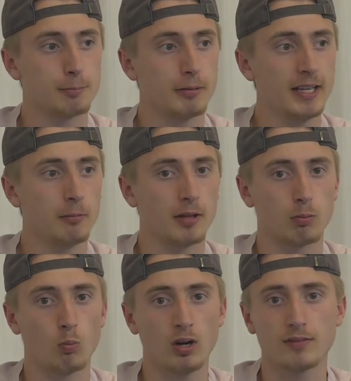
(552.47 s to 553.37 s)
playing with
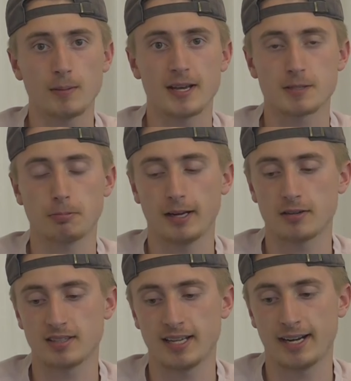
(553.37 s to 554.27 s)
one of the best players
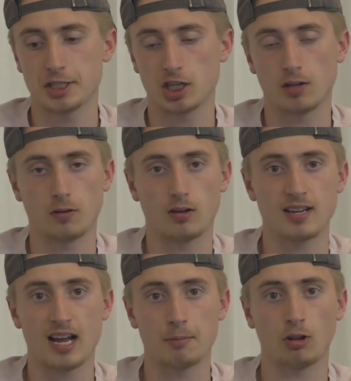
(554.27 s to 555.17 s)
in the NHL of all
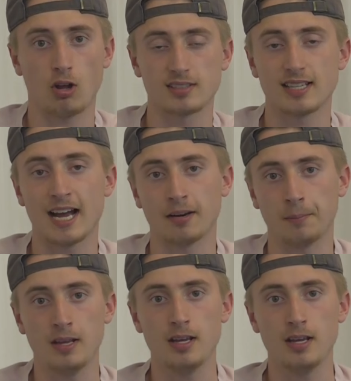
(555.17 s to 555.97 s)
time alongside him.